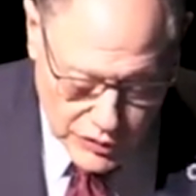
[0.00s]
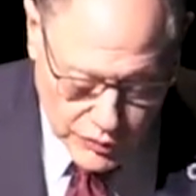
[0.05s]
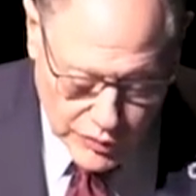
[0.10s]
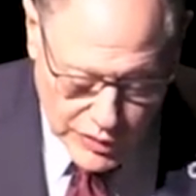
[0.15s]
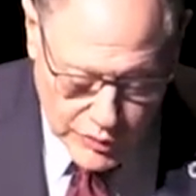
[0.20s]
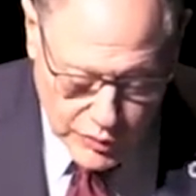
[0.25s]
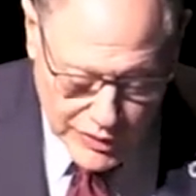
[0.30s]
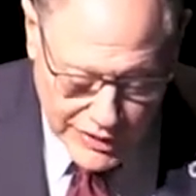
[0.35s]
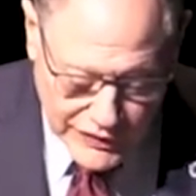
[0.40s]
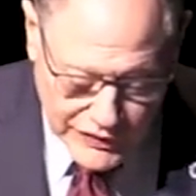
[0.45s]

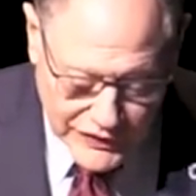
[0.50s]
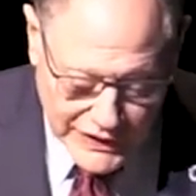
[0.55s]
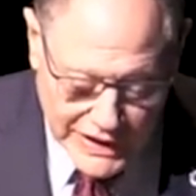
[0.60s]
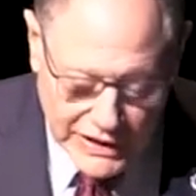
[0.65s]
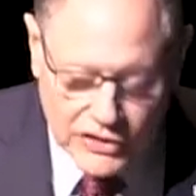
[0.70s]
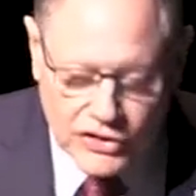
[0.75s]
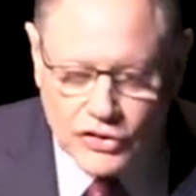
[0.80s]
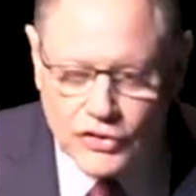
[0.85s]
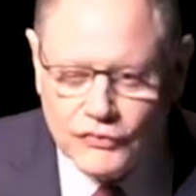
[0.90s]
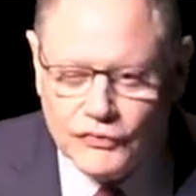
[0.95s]
We want to
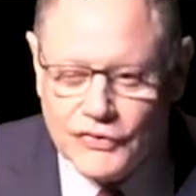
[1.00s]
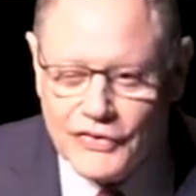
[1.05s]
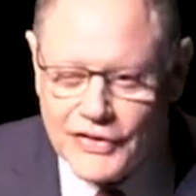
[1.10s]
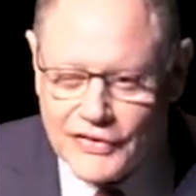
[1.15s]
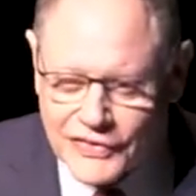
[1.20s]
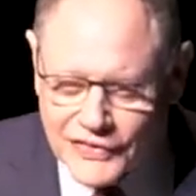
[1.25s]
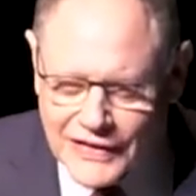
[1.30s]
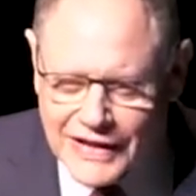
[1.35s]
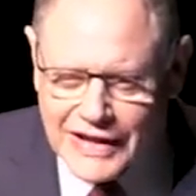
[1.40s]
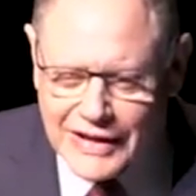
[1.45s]
thank you for the
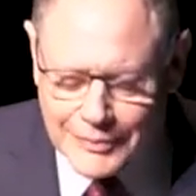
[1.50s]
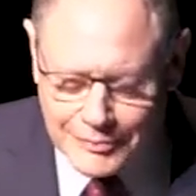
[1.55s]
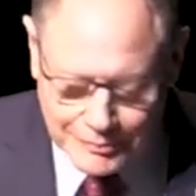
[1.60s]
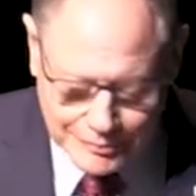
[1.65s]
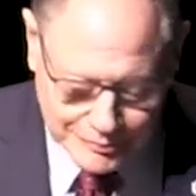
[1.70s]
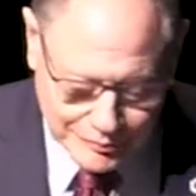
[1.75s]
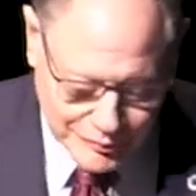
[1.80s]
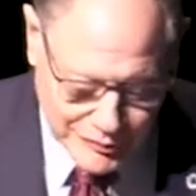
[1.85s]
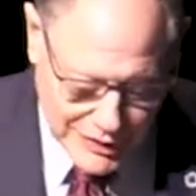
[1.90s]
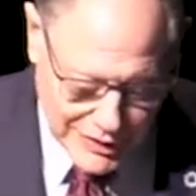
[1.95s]
theme